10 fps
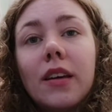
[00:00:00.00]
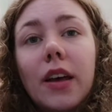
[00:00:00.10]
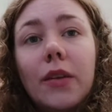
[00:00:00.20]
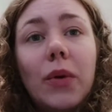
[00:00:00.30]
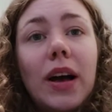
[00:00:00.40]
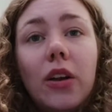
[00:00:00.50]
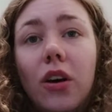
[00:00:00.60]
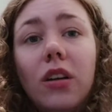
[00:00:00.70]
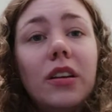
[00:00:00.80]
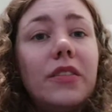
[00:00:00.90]
And while
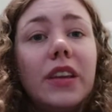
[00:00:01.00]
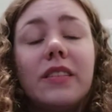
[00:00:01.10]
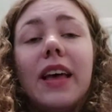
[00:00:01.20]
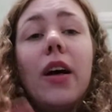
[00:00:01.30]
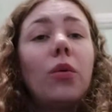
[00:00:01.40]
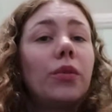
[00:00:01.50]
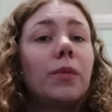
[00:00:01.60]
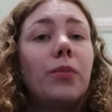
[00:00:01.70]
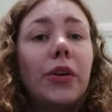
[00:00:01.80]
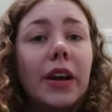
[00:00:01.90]
all of this hell
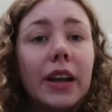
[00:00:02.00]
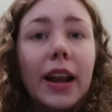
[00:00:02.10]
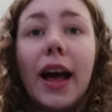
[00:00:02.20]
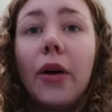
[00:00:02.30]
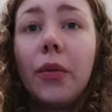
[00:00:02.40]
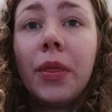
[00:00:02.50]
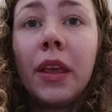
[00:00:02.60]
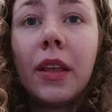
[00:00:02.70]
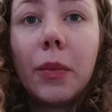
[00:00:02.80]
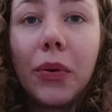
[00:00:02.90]
was breaking out,
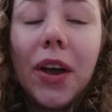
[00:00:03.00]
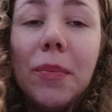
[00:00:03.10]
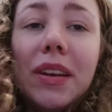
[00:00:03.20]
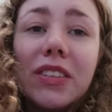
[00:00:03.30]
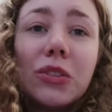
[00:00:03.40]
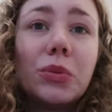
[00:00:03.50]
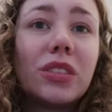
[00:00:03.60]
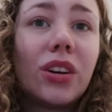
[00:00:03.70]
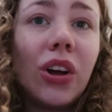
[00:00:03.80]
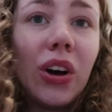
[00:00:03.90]
the Prime Minister
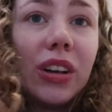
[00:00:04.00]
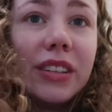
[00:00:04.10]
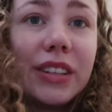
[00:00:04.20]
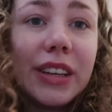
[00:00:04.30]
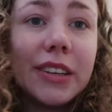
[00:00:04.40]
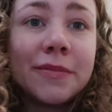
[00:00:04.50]
was on holiday.